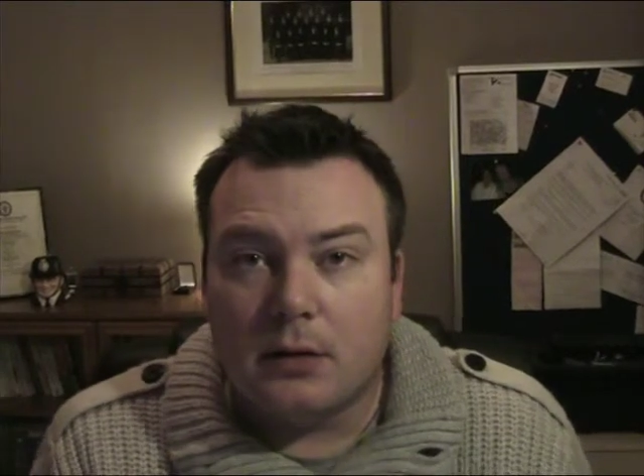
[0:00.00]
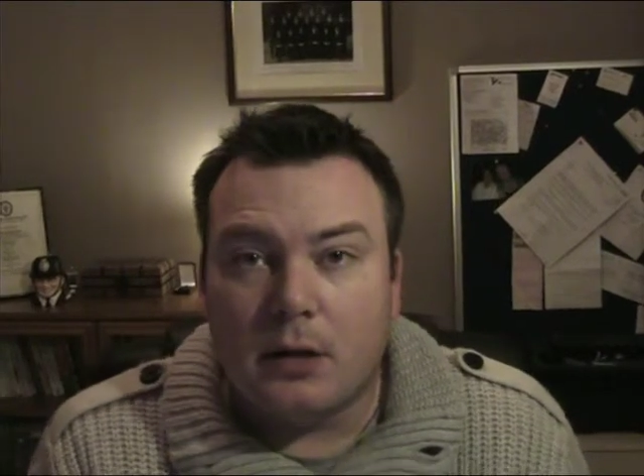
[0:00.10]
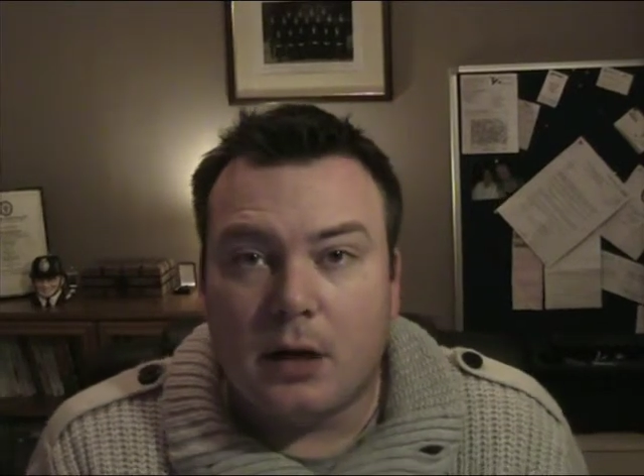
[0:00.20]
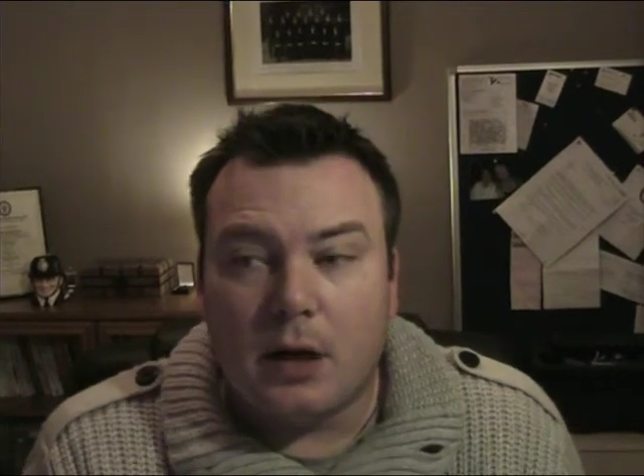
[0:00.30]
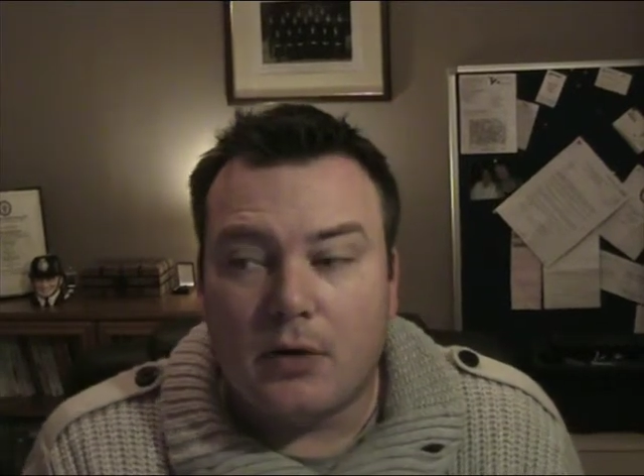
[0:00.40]

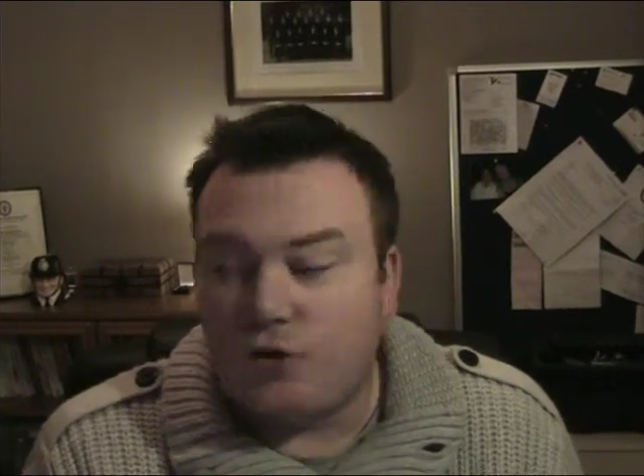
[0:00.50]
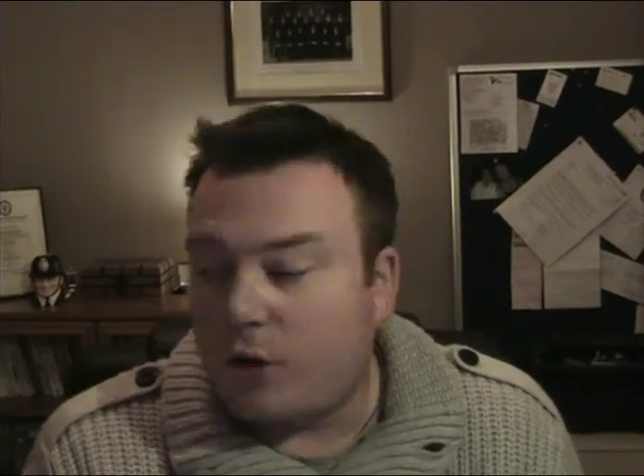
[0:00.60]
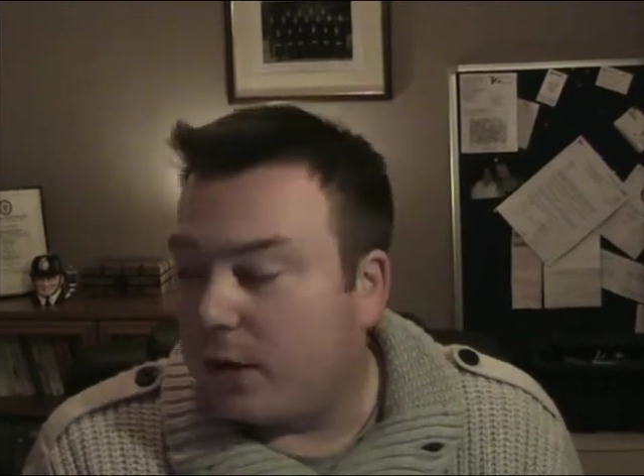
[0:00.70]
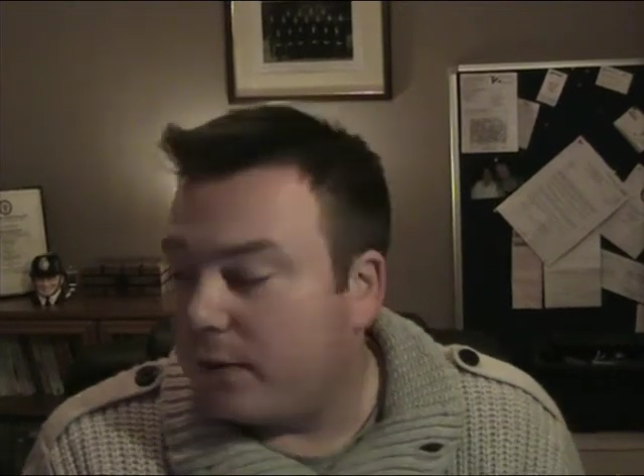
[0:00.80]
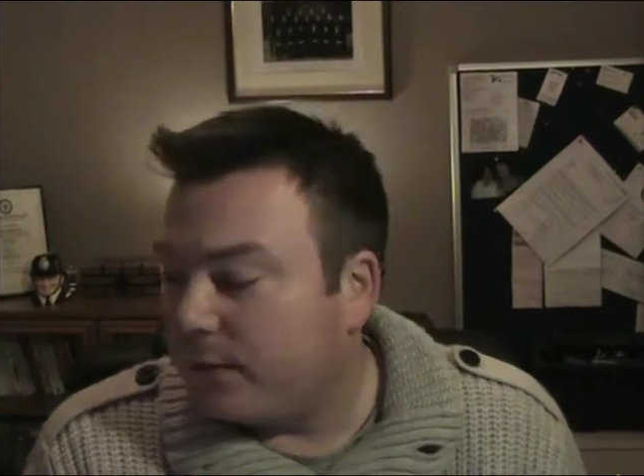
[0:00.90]
uh,
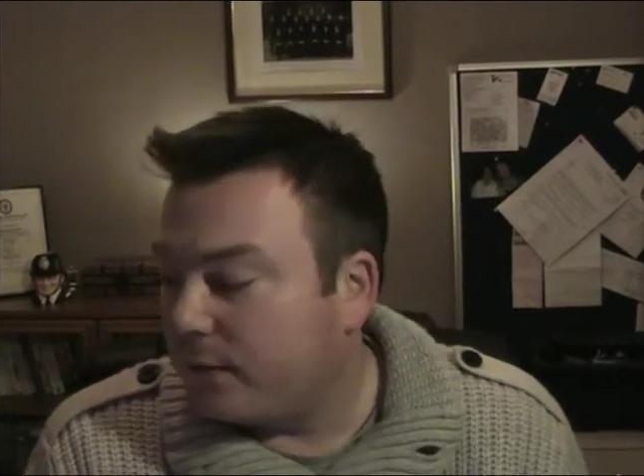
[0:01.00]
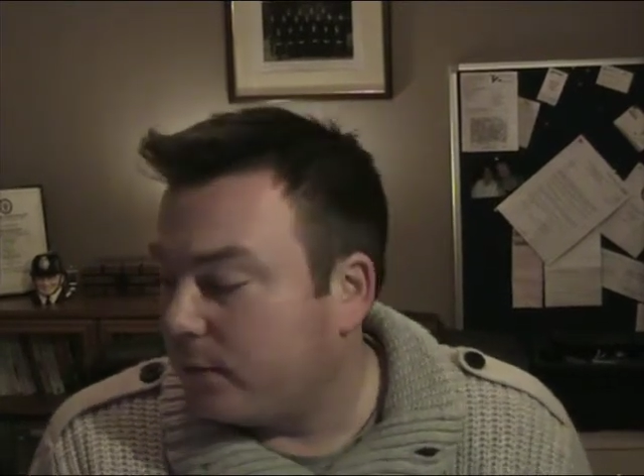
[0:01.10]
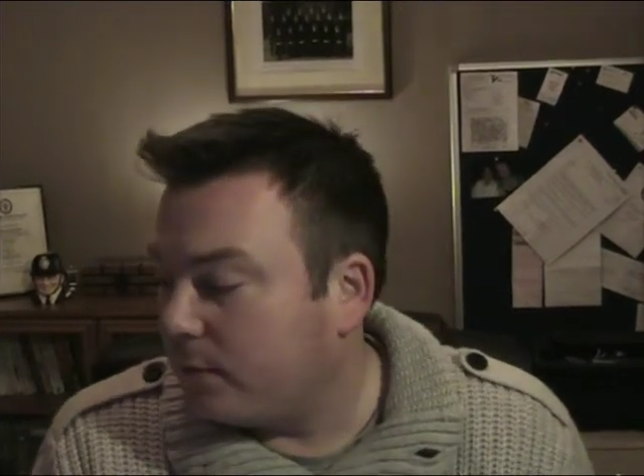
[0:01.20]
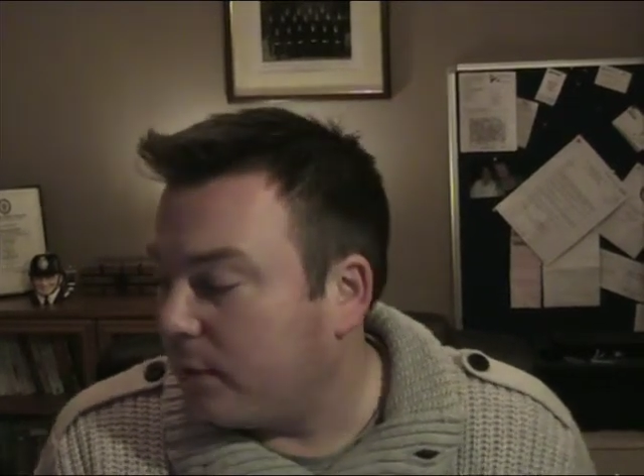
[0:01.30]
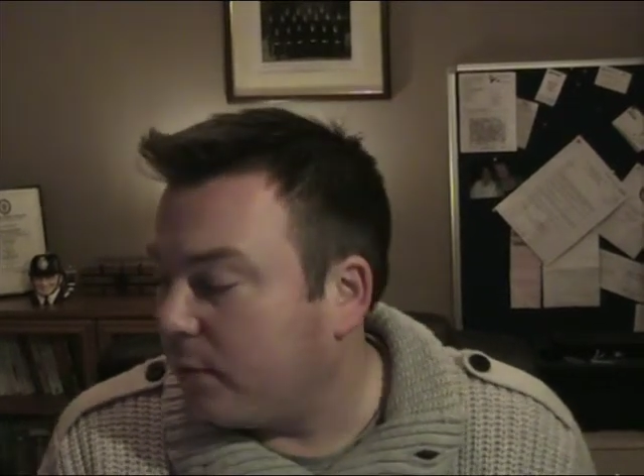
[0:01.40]
drive
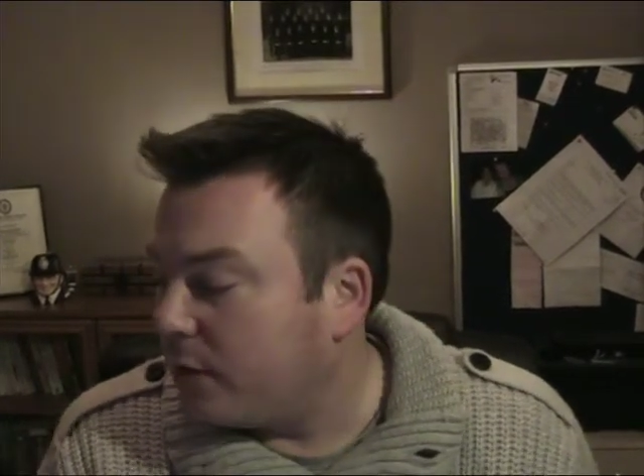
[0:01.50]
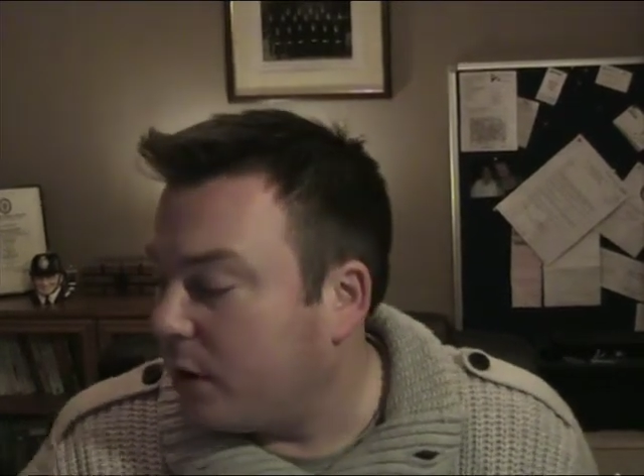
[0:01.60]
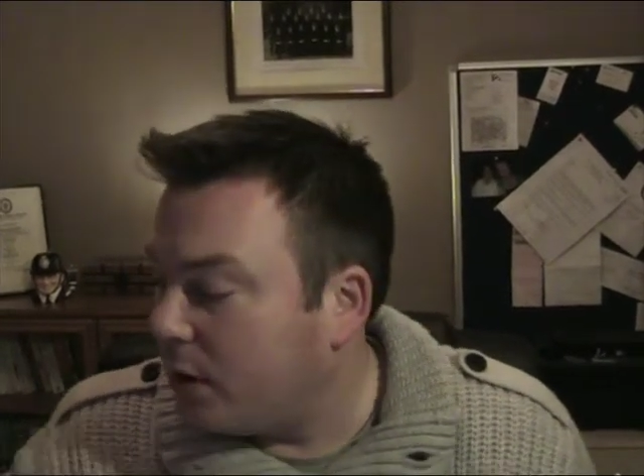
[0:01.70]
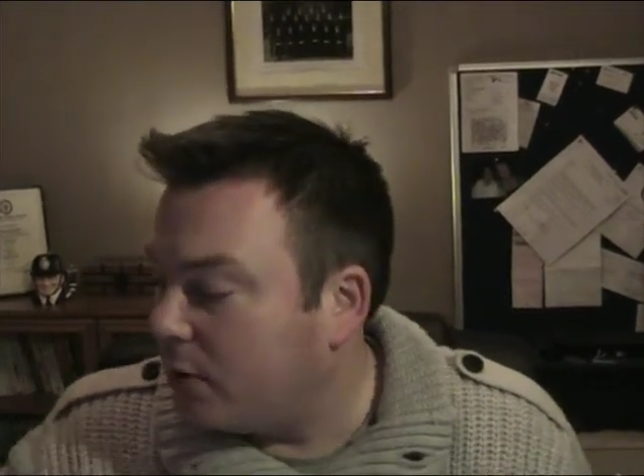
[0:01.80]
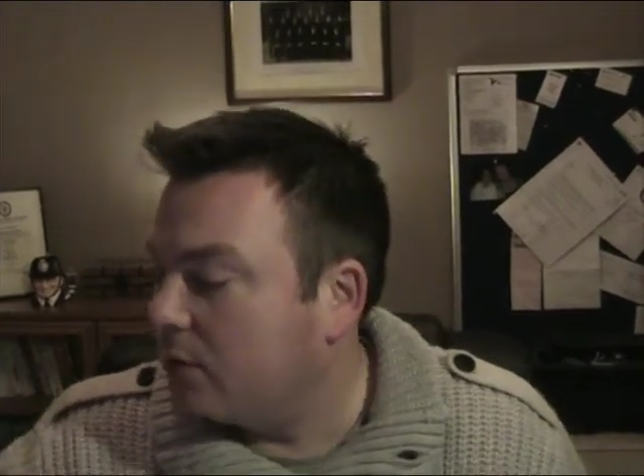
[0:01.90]
memory
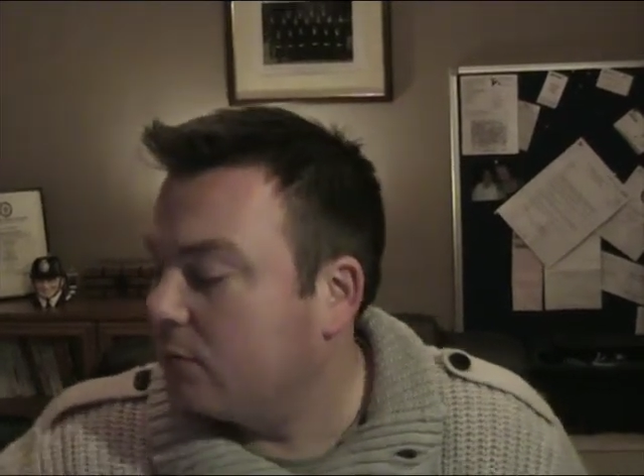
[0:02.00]
card.